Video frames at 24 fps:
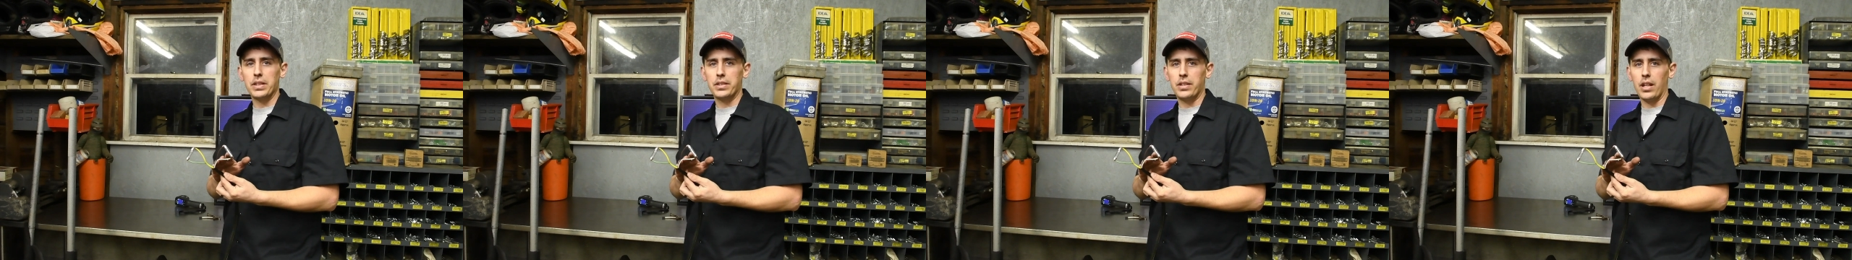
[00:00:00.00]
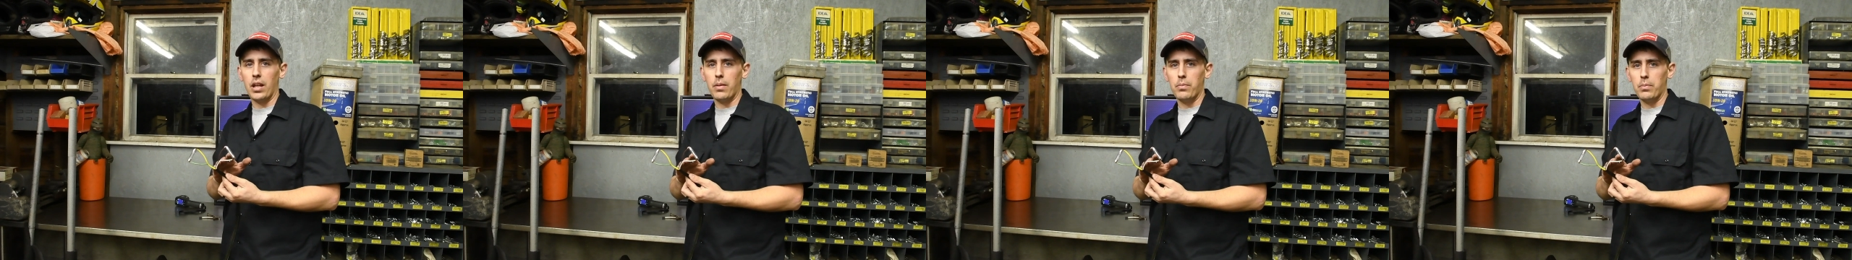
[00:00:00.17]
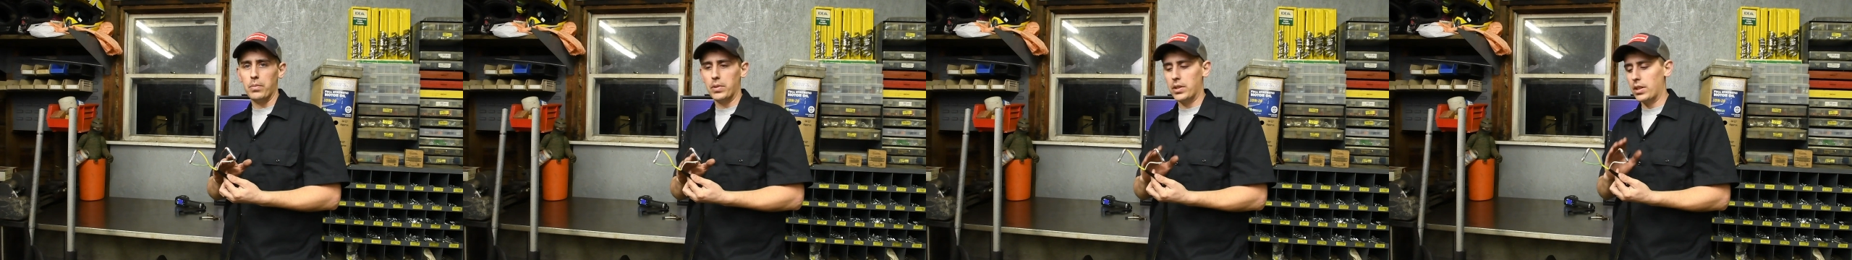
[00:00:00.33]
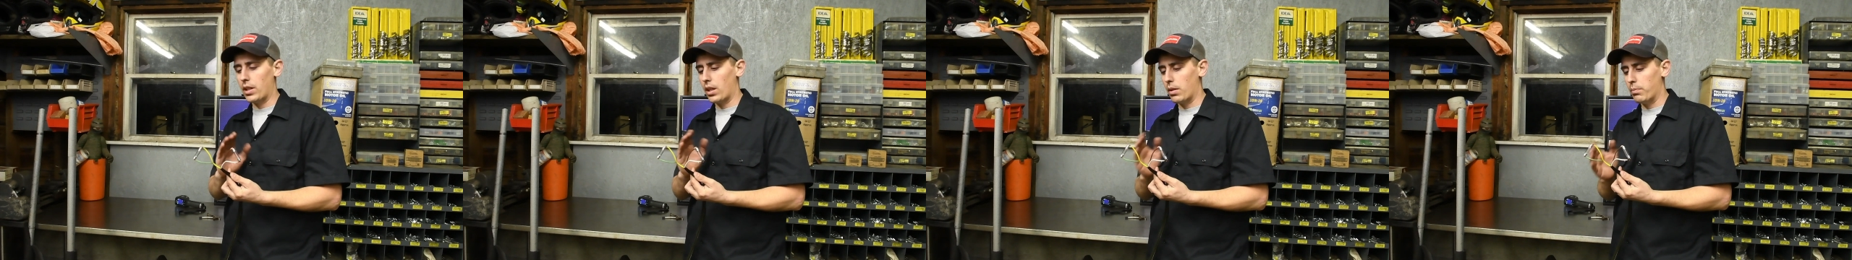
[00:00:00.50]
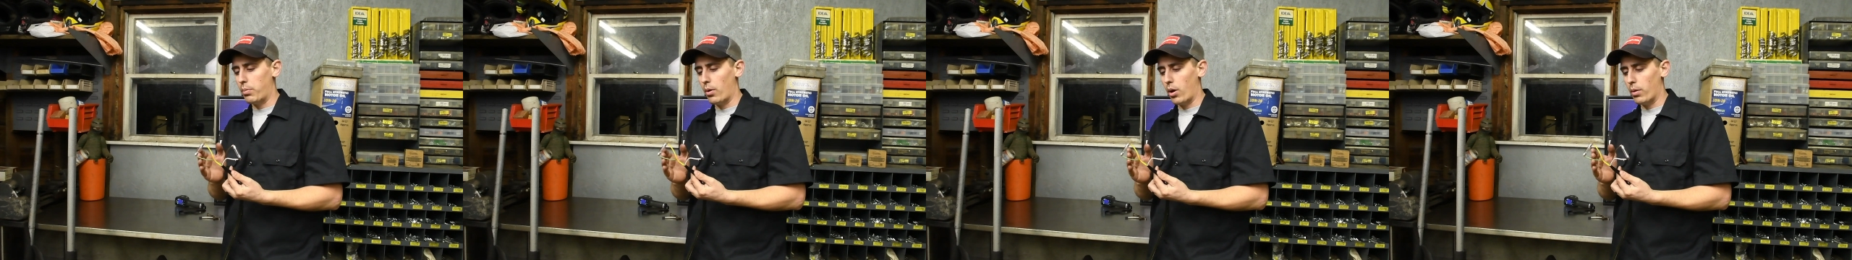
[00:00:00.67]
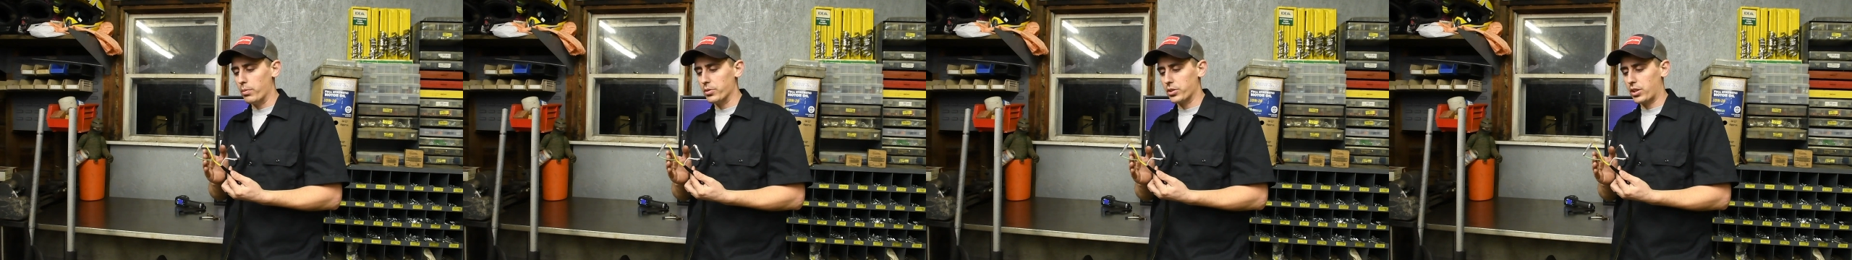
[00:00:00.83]
dim, the other
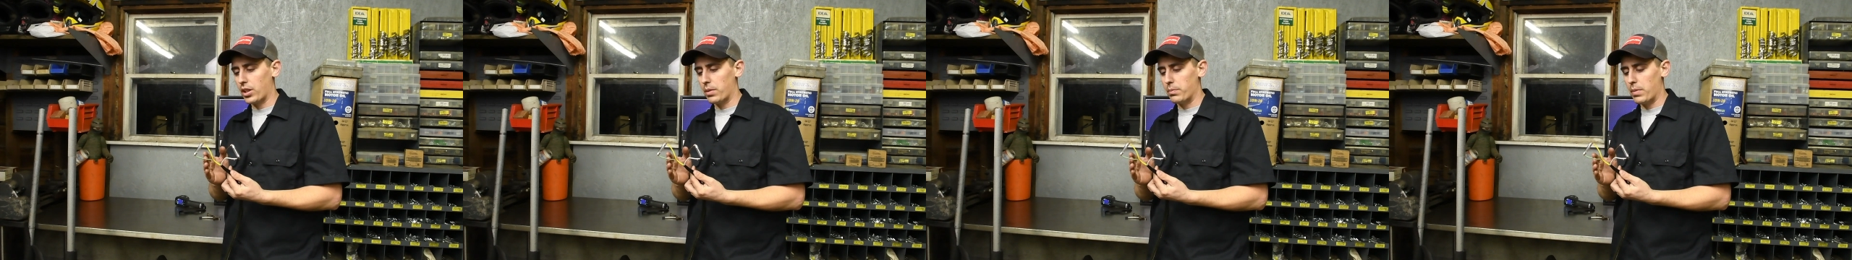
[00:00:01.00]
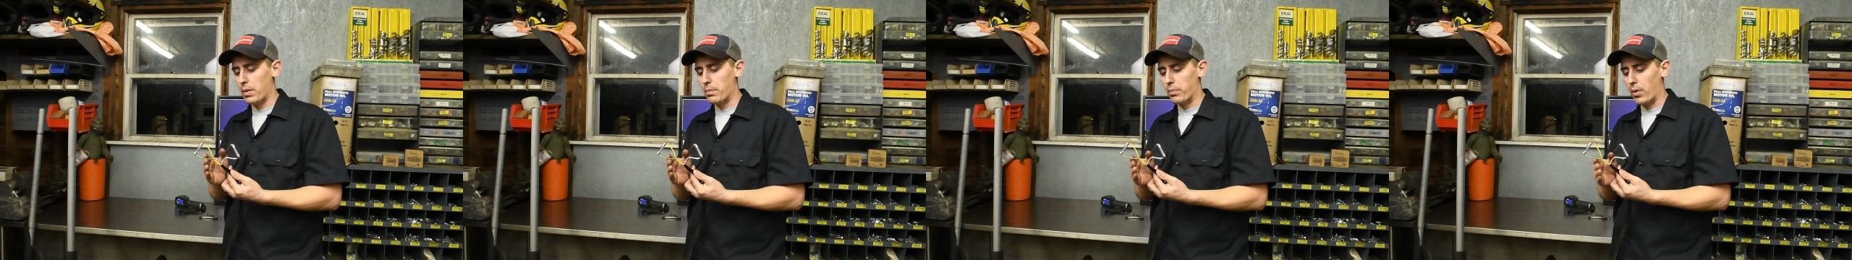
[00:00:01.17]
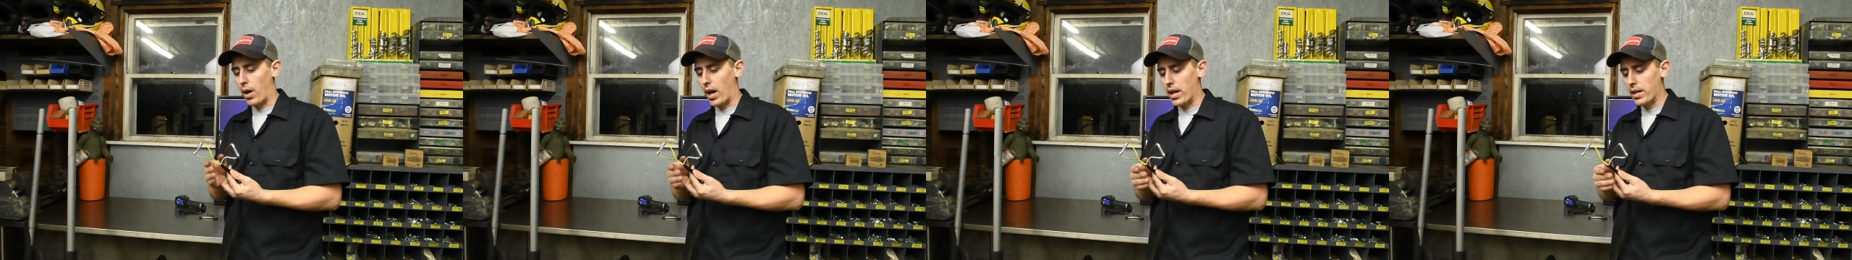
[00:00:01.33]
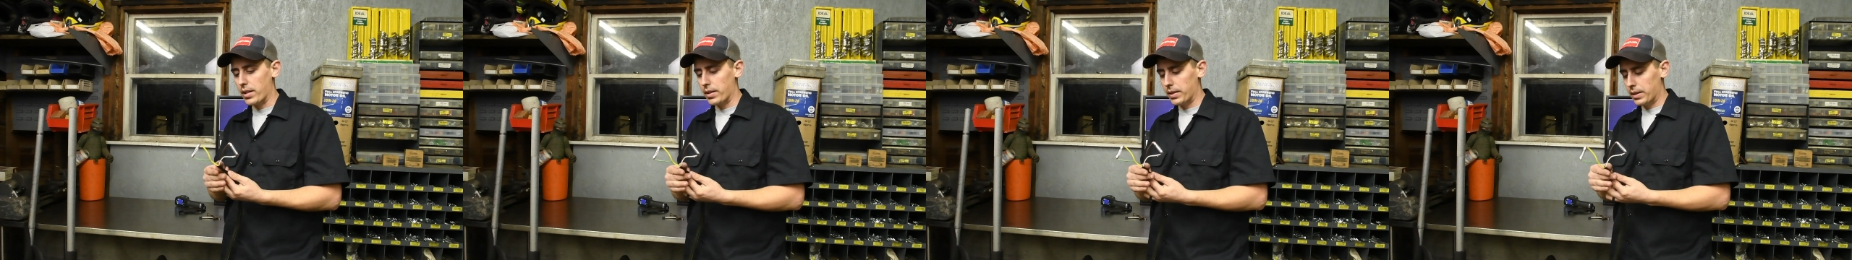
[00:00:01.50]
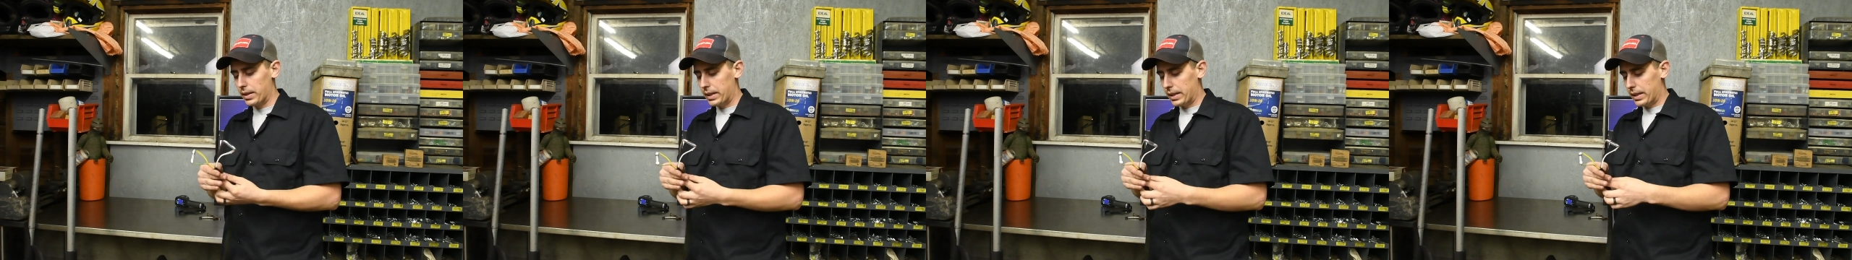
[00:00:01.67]
bulb is going to be bright,